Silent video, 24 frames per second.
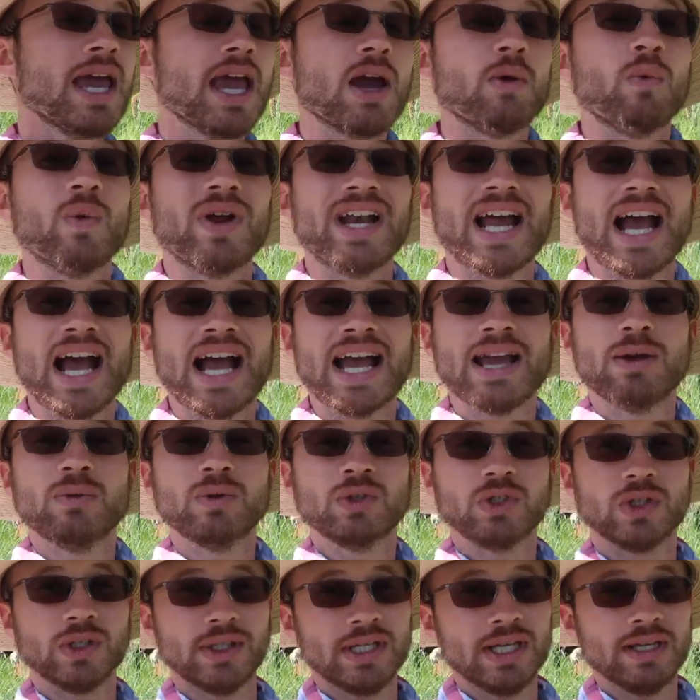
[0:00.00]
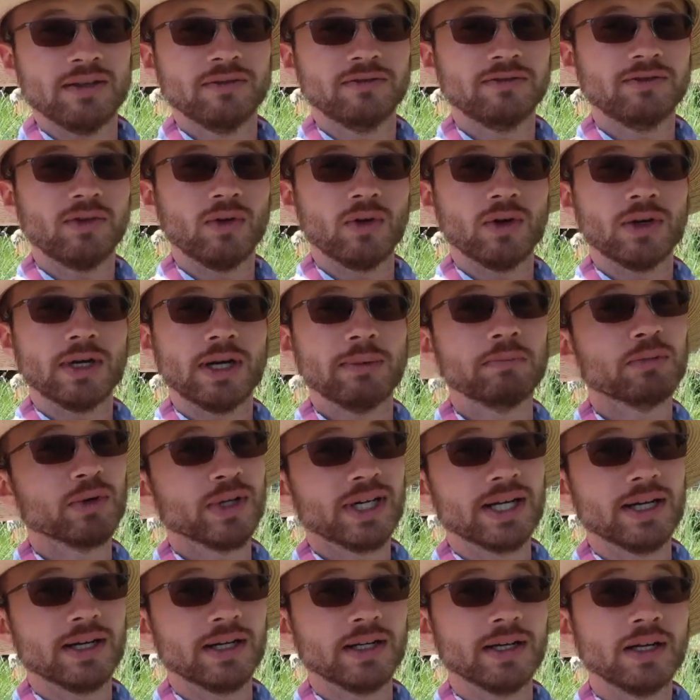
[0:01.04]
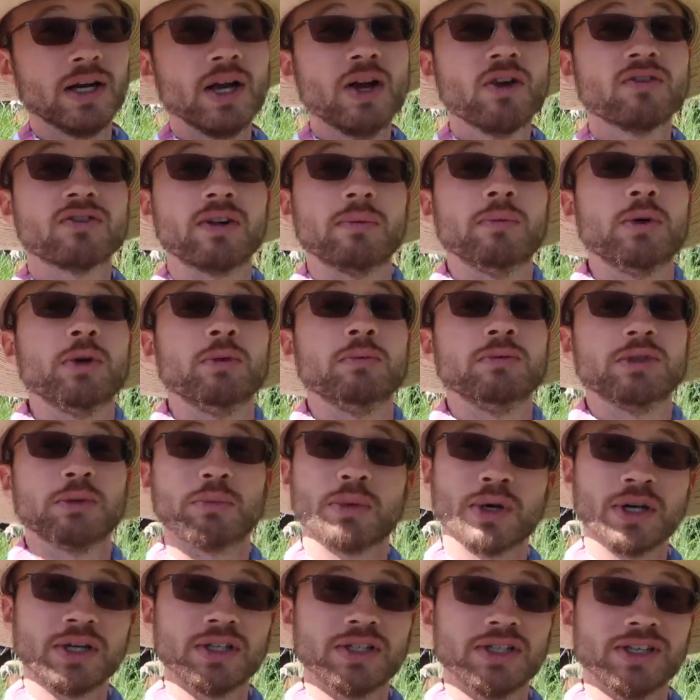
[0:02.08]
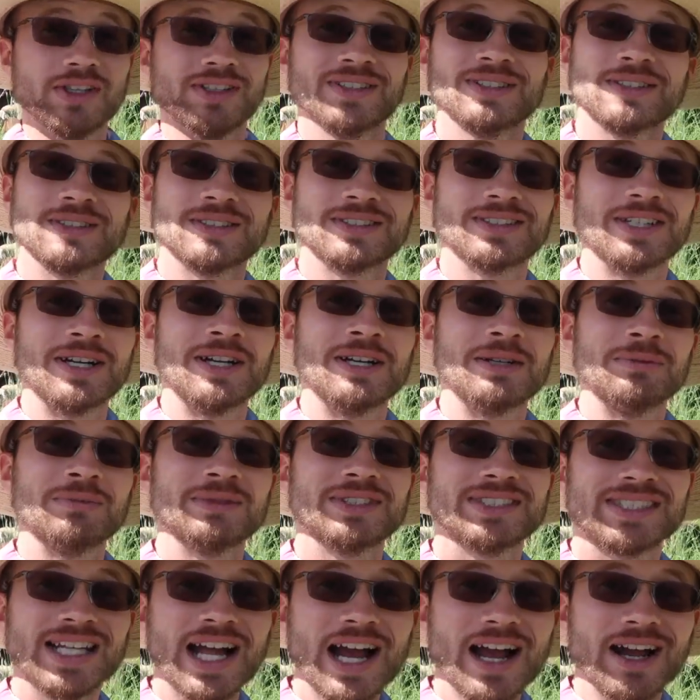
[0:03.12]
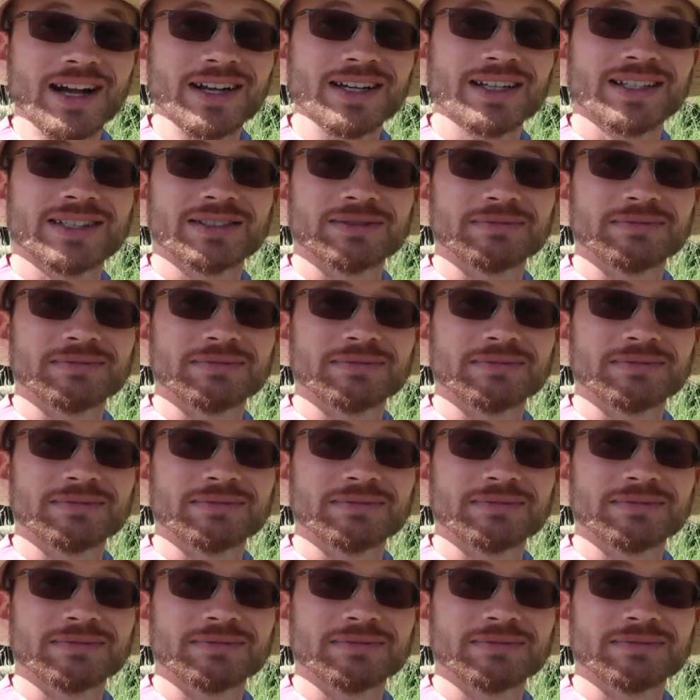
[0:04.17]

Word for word: and when I was looking for a breeder from whom to purchase some stock